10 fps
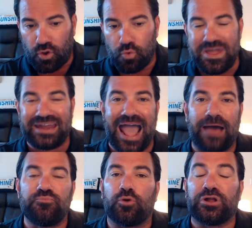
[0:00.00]
We had
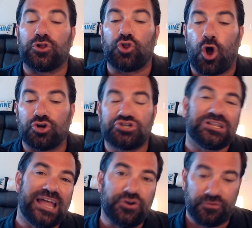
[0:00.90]
abnormally large
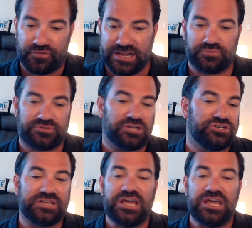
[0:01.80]
lender fees, such as